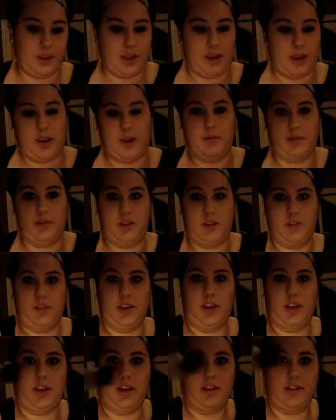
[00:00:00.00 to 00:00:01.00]
Now I'm just
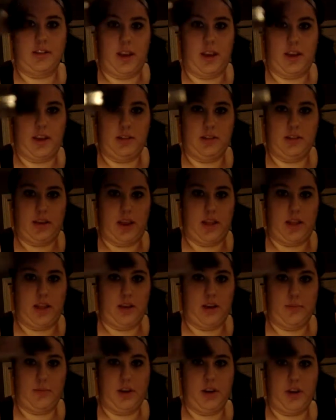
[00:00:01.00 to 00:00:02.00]
using a nice angled
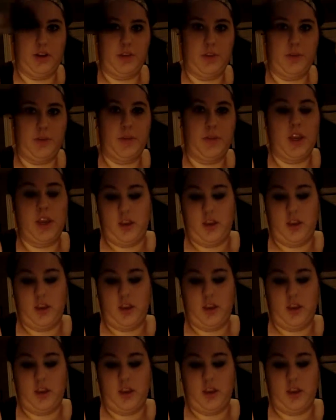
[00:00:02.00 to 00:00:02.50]
eyeliner brush.